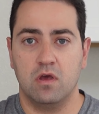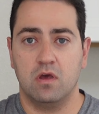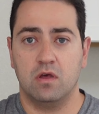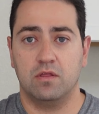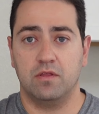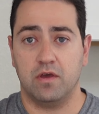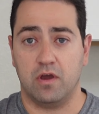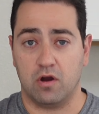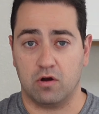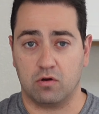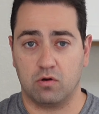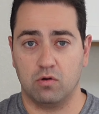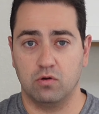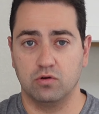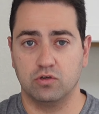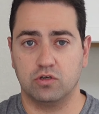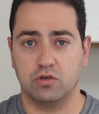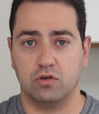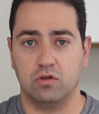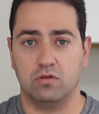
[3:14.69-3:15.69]
They are
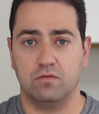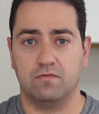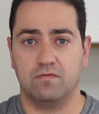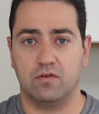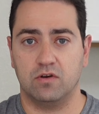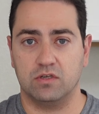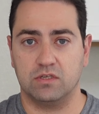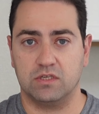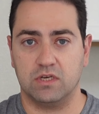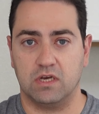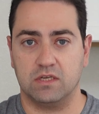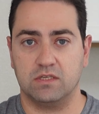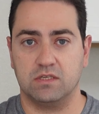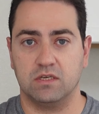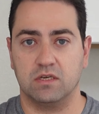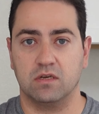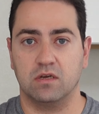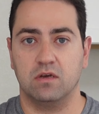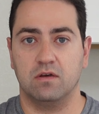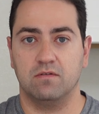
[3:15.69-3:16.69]
crucial for
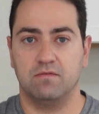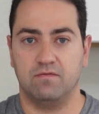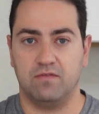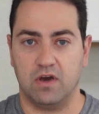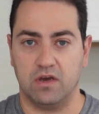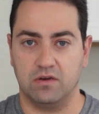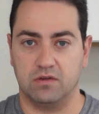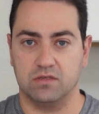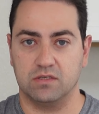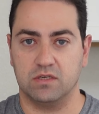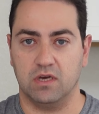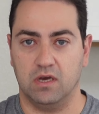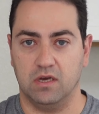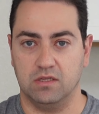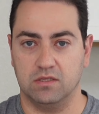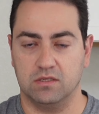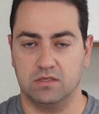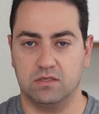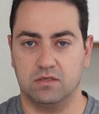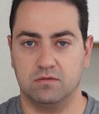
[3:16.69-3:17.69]
assessing vital
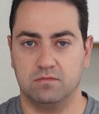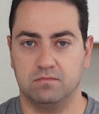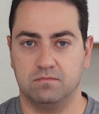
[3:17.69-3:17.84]
signs.